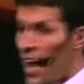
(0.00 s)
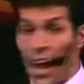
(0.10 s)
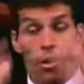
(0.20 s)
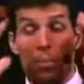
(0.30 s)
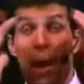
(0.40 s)

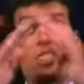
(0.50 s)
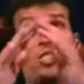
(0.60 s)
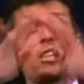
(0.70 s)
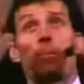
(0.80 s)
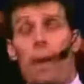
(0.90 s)
And I would
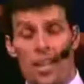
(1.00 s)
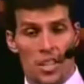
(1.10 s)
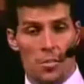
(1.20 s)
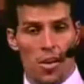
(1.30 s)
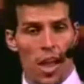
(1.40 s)
imagine the
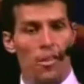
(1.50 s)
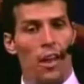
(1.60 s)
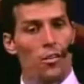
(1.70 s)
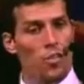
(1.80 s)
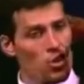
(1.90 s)
abundance of my life,
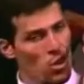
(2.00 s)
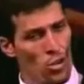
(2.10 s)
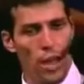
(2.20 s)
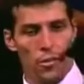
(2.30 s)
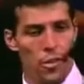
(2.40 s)
and I would feel so
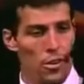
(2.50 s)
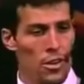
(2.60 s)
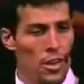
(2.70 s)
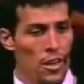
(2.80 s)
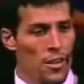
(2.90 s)
grateful.
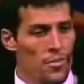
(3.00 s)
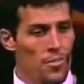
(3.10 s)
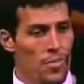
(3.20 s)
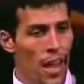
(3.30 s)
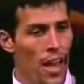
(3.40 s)

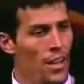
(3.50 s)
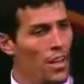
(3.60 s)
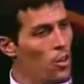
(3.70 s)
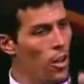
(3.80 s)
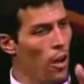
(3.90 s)
And a
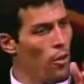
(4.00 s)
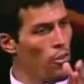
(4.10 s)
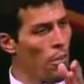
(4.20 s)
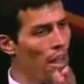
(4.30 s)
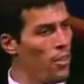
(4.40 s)
year later, I
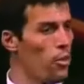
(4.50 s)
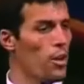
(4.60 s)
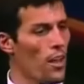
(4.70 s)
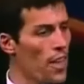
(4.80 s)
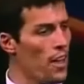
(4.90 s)
went from making
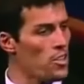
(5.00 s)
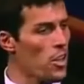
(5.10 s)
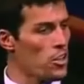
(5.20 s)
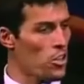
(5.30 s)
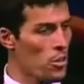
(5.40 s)

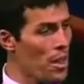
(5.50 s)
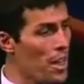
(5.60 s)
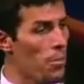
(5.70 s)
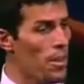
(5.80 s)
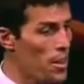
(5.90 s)
$38,000 a year to
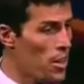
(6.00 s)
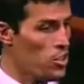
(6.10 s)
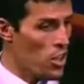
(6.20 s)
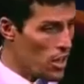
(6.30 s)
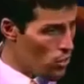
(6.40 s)
making $1 million
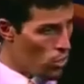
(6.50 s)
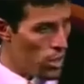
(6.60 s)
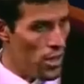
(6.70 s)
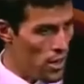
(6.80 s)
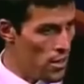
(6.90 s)
a year in
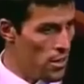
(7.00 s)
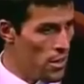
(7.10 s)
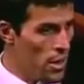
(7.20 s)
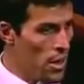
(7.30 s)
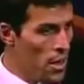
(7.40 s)
1 year.
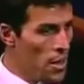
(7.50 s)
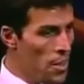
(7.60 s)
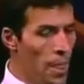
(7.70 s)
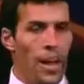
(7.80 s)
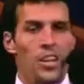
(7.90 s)

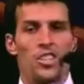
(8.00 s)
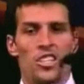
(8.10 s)
But